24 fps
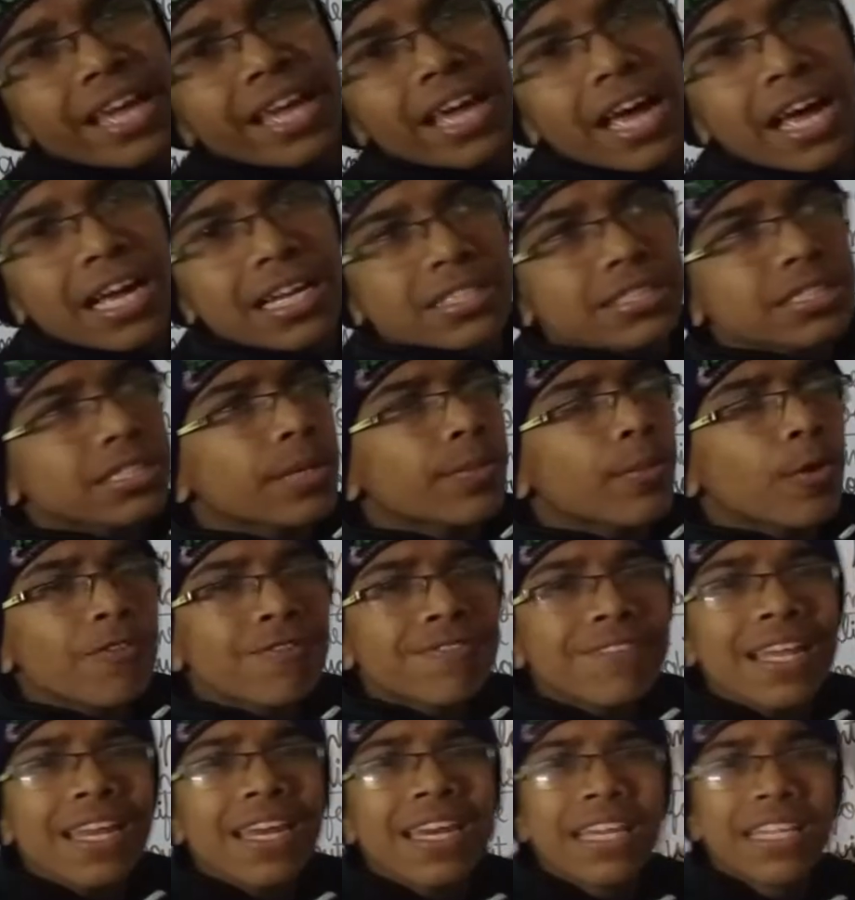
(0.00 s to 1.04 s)
there are some
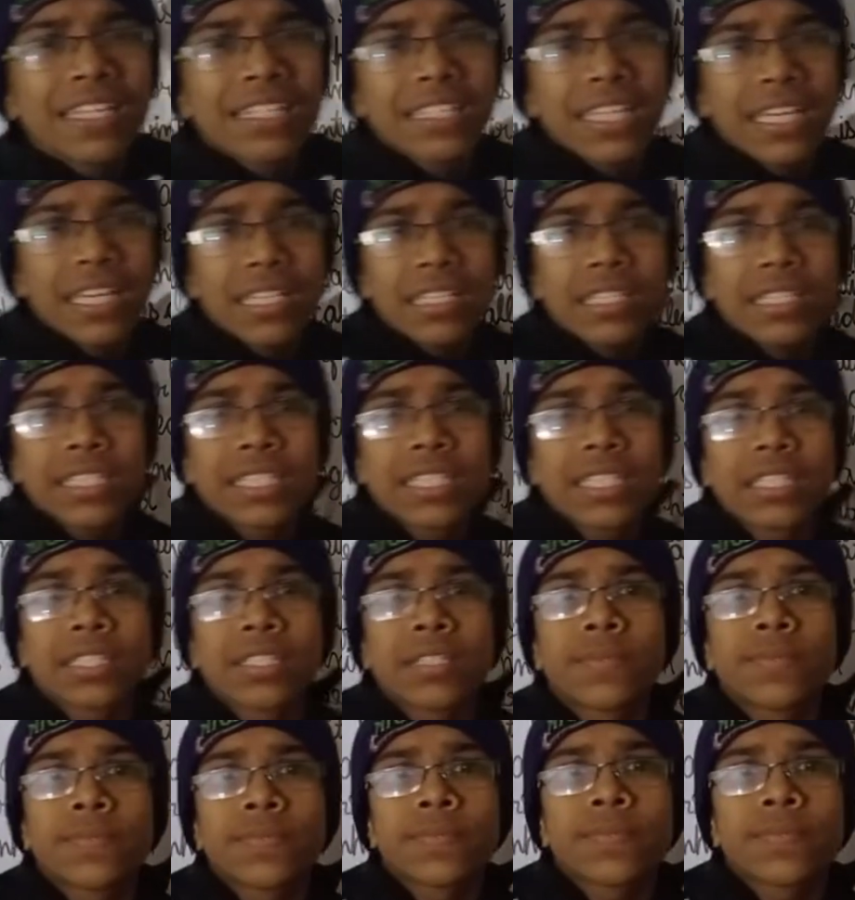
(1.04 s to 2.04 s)
of the lizards.